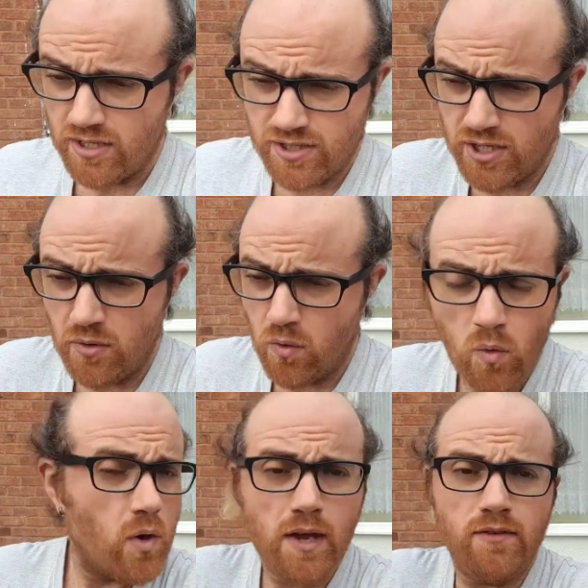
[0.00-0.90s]
so
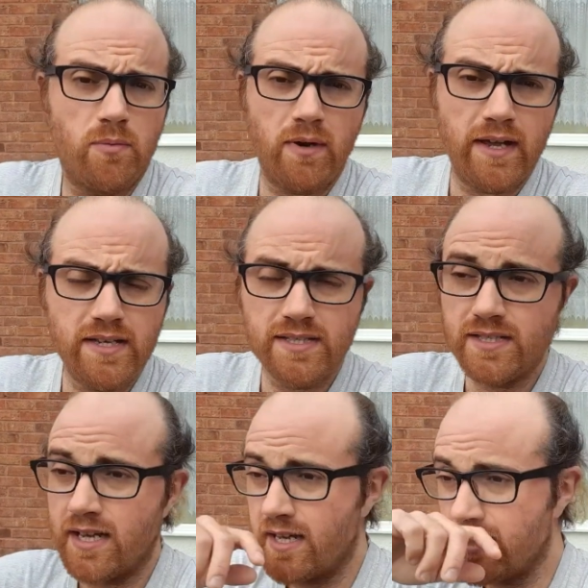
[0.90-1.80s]
all over the
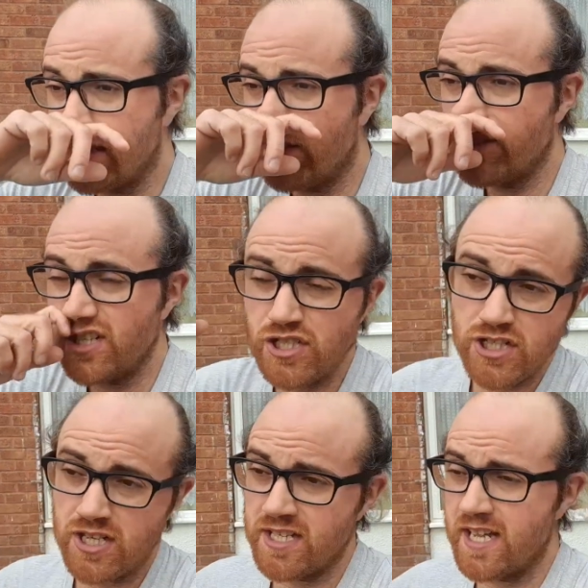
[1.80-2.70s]
place. And I just
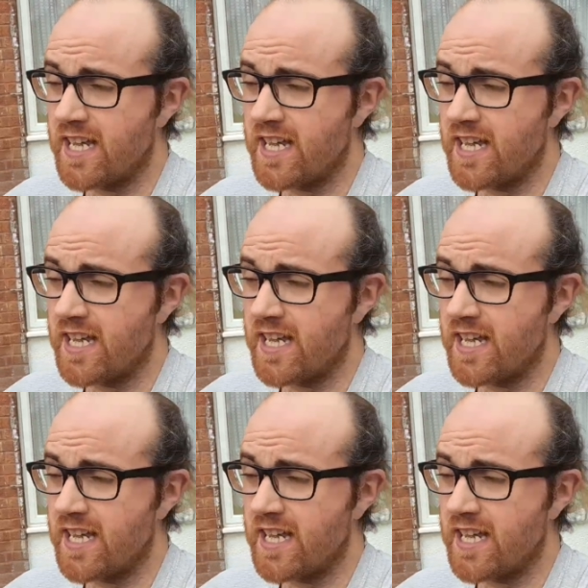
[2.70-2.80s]
checked it